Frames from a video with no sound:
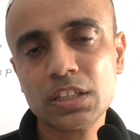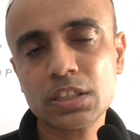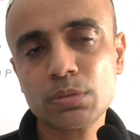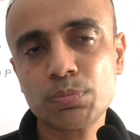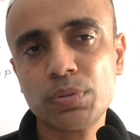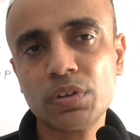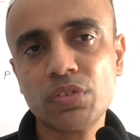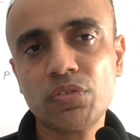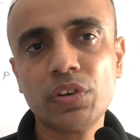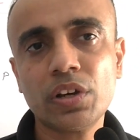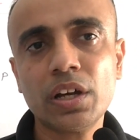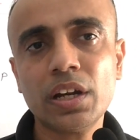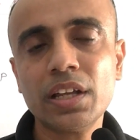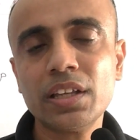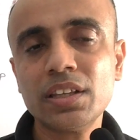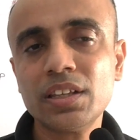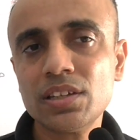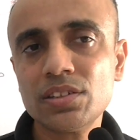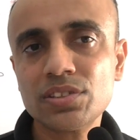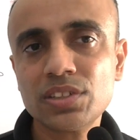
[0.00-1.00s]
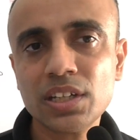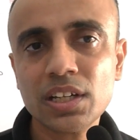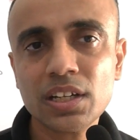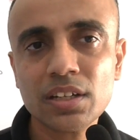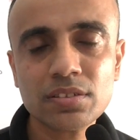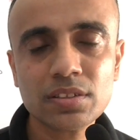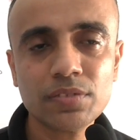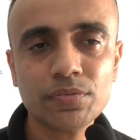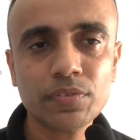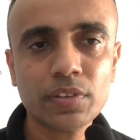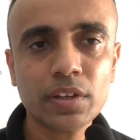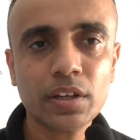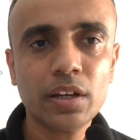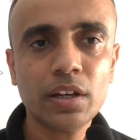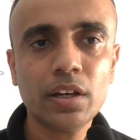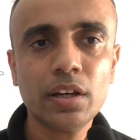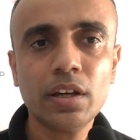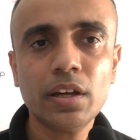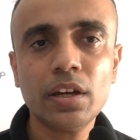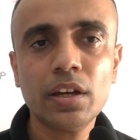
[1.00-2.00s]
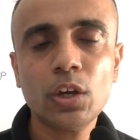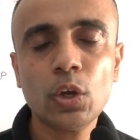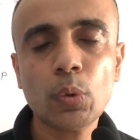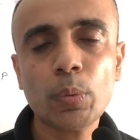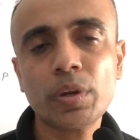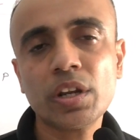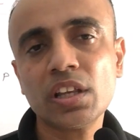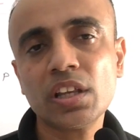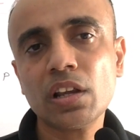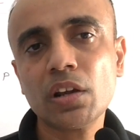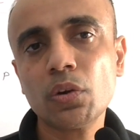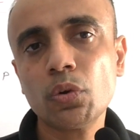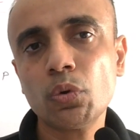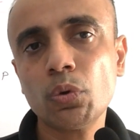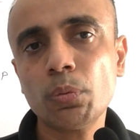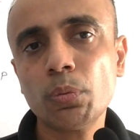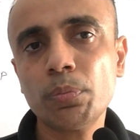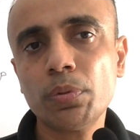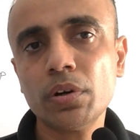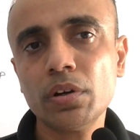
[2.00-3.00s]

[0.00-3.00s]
specifically these days: human in the loop,